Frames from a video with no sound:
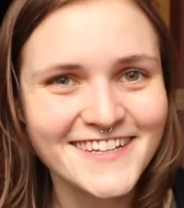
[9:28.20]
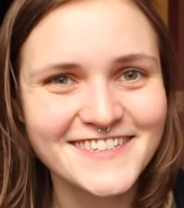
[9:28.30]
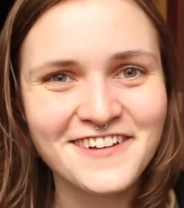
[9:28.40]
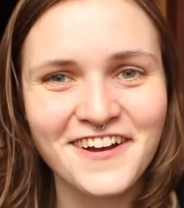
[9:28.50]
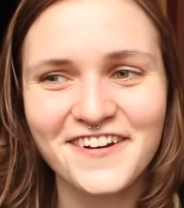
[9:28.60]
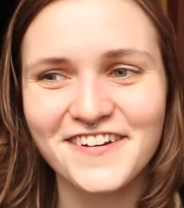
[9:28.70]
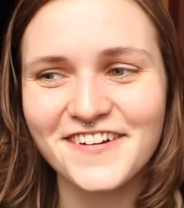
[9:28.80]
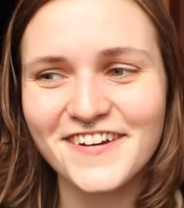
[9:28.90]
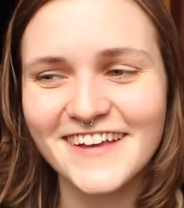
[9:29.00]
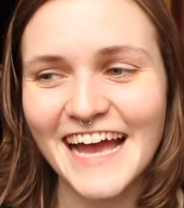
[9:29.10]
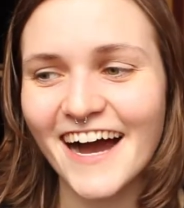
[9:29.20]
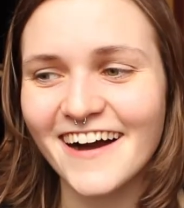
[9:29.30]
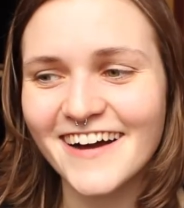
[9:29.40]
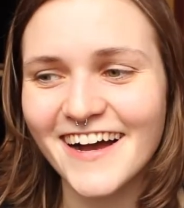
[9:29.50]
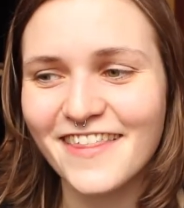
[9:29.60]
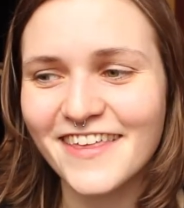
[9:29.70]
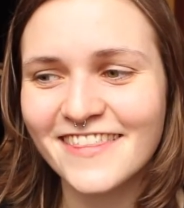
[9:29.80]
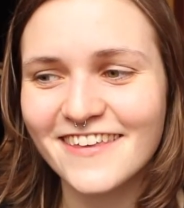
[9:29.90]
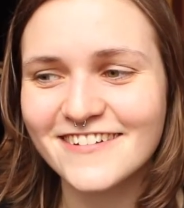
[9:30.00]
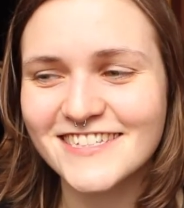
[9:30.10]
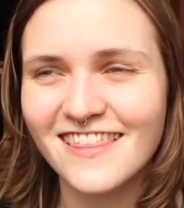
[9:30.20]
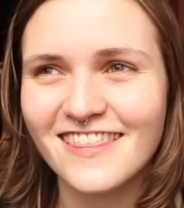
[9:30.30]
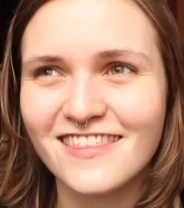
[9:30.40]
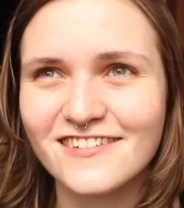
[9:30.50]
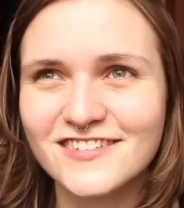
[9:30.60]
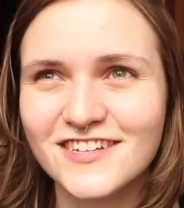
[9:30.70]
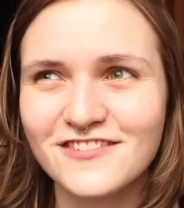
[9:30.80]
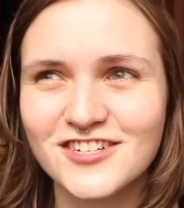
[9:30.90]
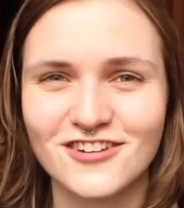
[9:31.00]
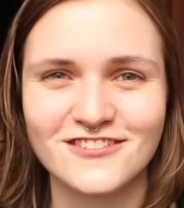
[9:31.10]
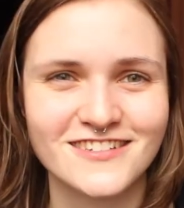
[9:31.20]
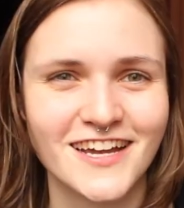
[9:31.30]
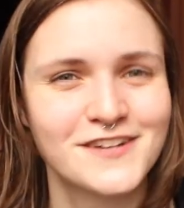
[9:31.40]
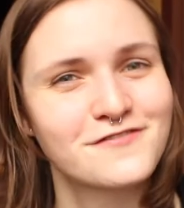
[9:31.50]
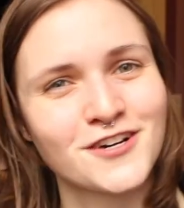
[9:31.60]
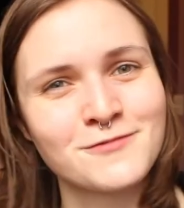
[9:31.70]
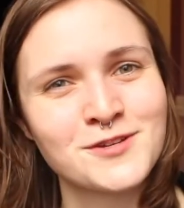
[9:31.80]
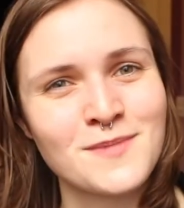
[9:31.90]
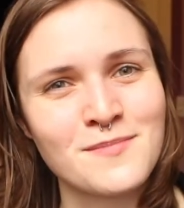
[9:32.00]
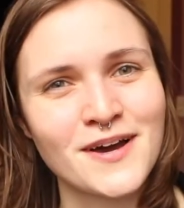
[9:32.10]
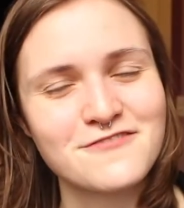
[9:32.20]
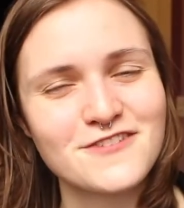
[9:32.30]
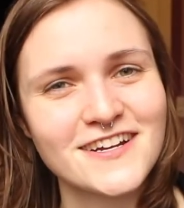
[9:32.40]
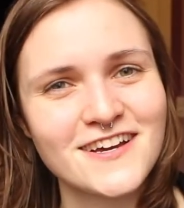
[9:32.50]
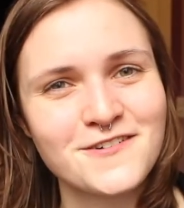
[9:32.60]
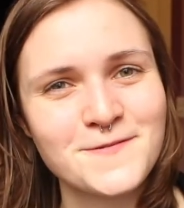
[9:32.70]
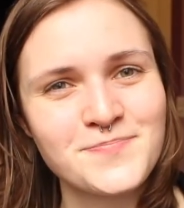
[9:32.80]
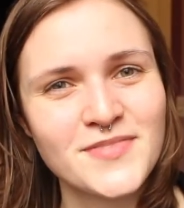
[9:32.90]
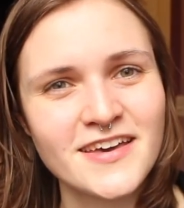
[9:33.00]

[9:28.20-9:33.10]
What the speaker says: So yeah, I think those are the TV shows that kind of come to my mind right now.